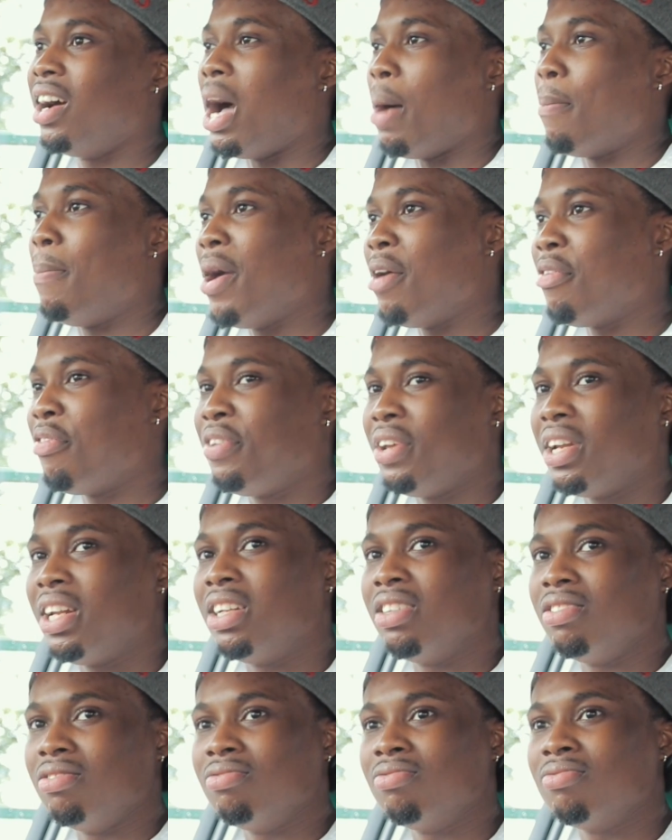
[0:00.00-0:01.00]
A better
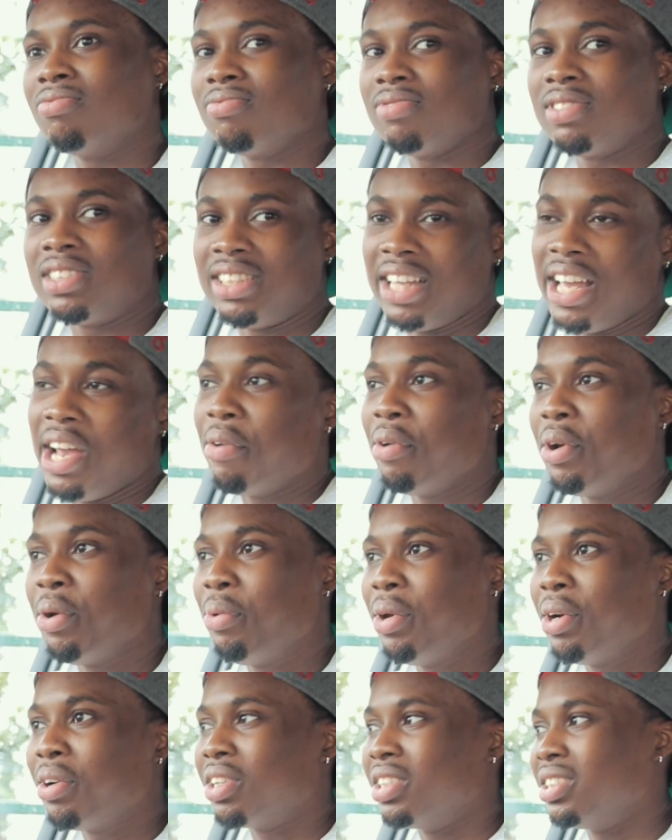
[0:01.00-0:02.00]
feeling steering
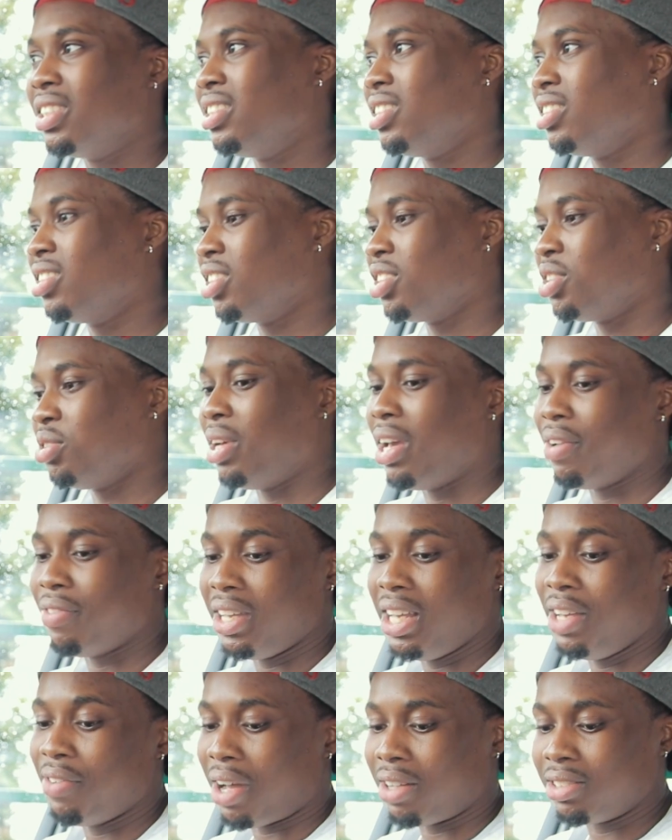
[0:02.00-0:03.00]
wheel, because this is just too
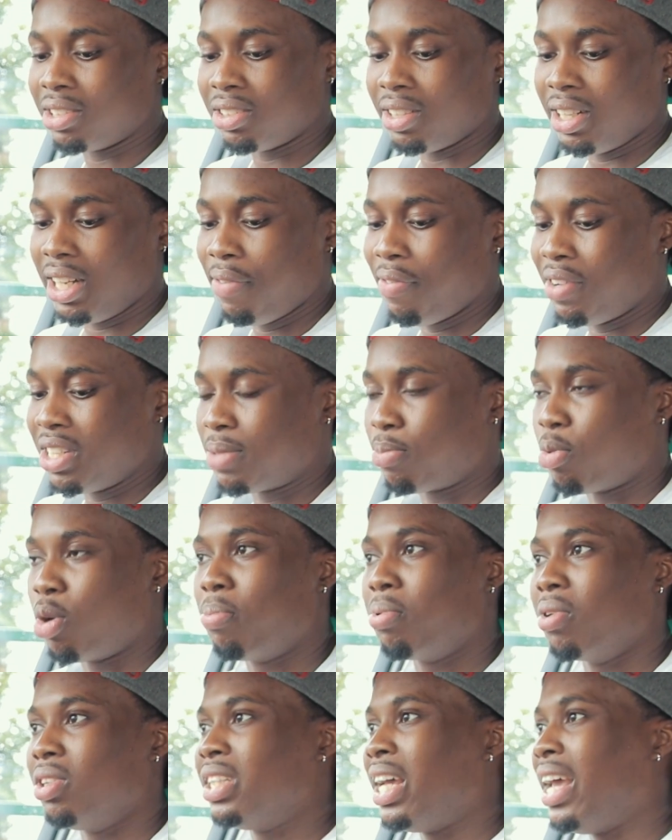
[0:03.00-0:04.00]
heavy. As I said, even in
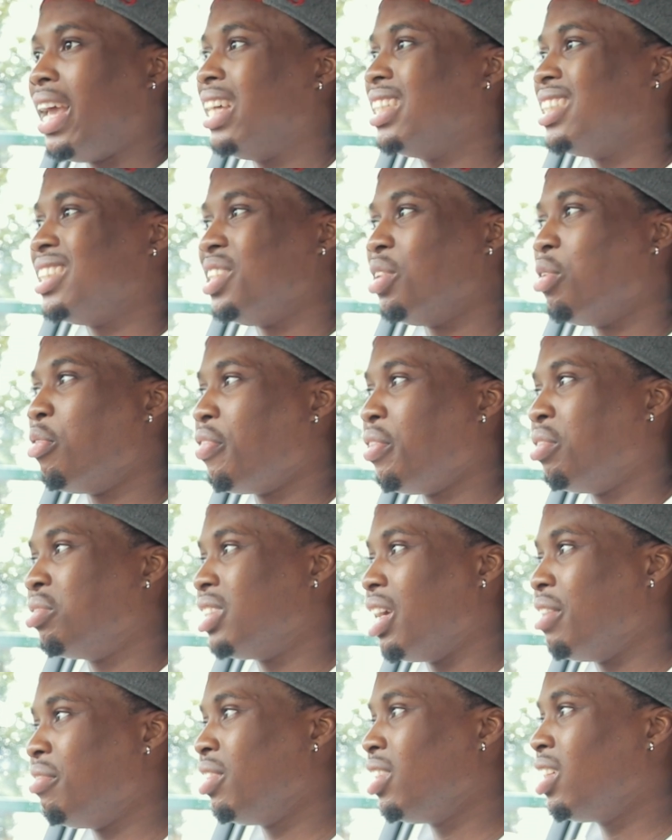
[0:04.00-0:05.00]
Sport Plus, it still feels
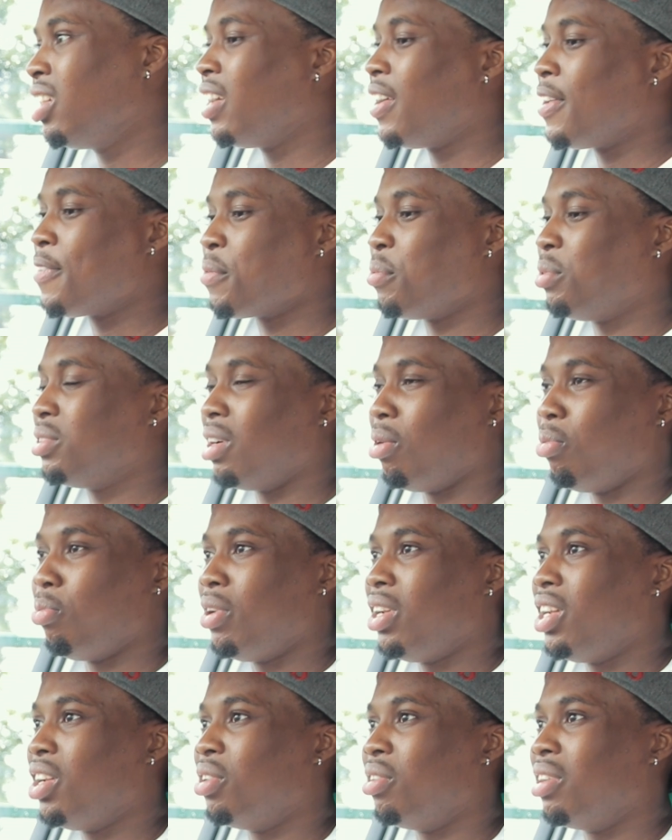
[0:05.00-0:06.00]
heavy, which I
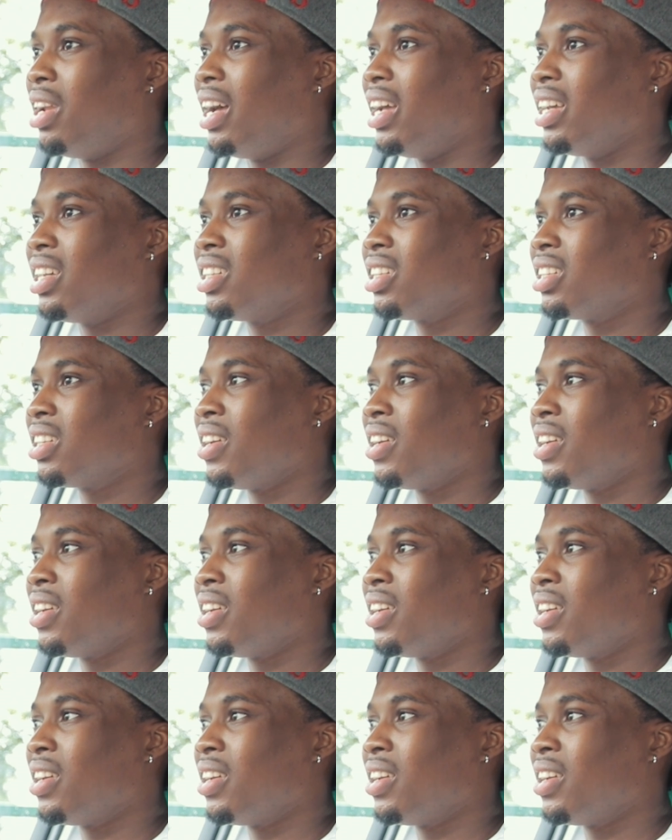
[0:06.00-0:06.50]
really don't like.